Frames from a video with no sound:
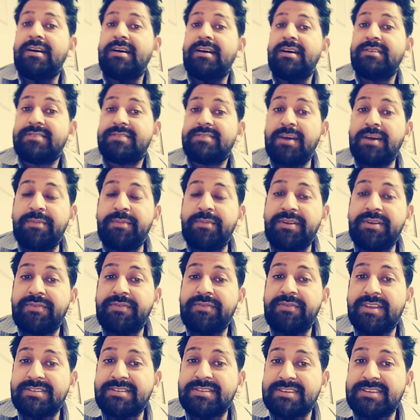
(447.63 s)
some
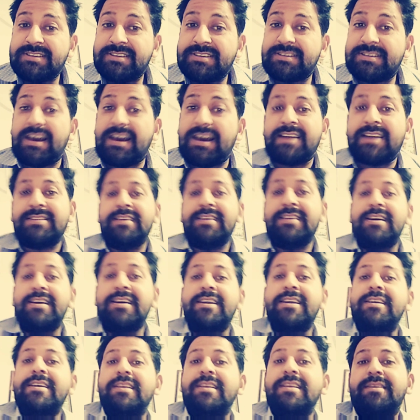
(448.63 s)
differences are
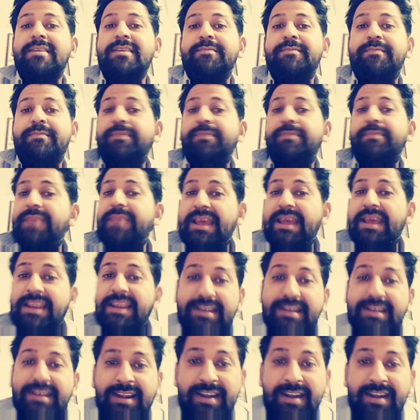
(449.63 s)
there in
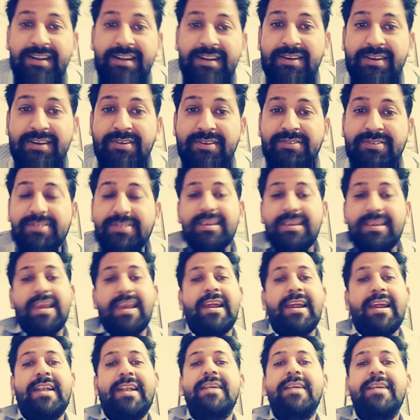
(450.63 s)
present continuous
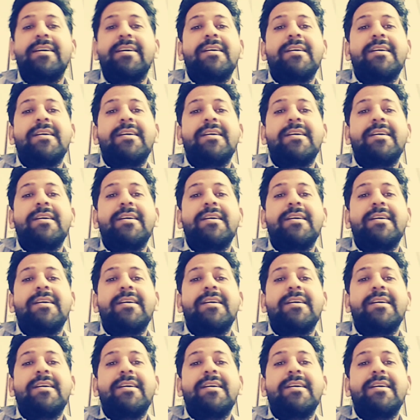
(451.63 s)
and